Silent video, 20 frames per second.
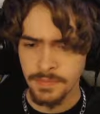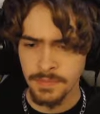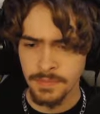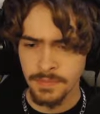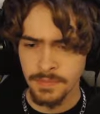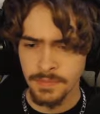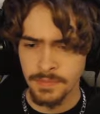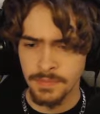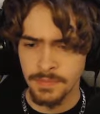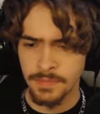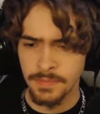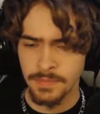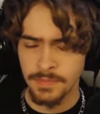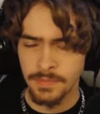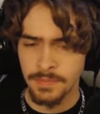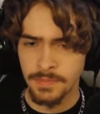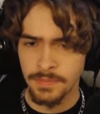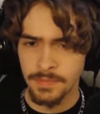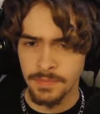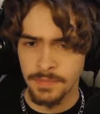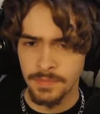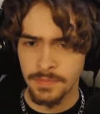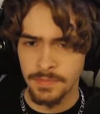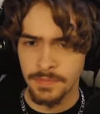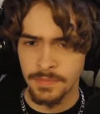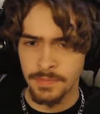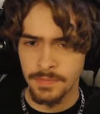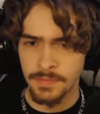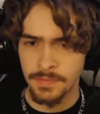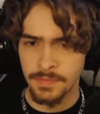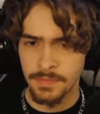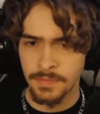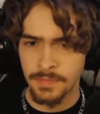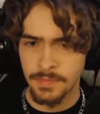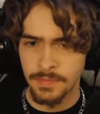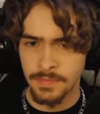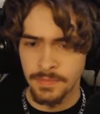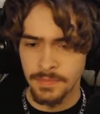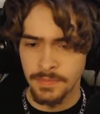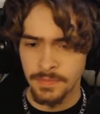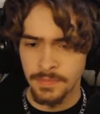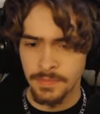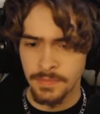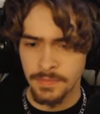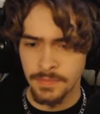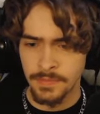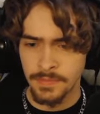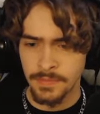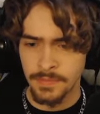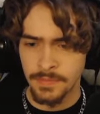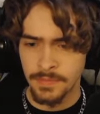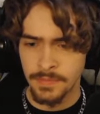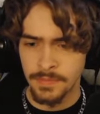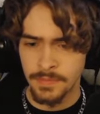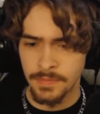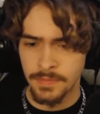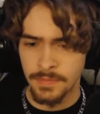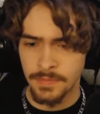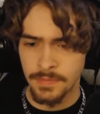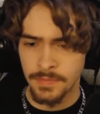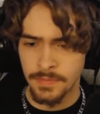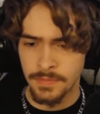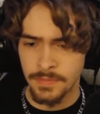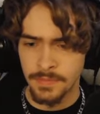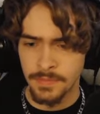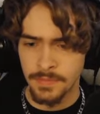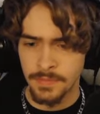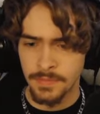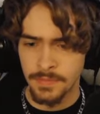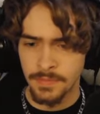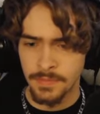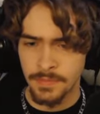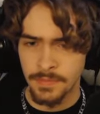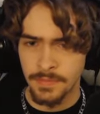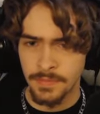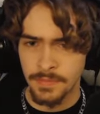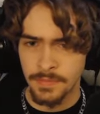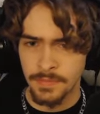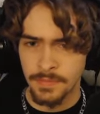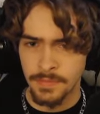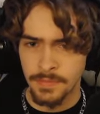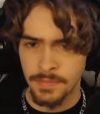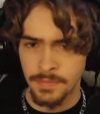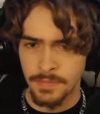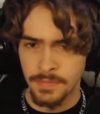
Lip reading: This person isn't speaking.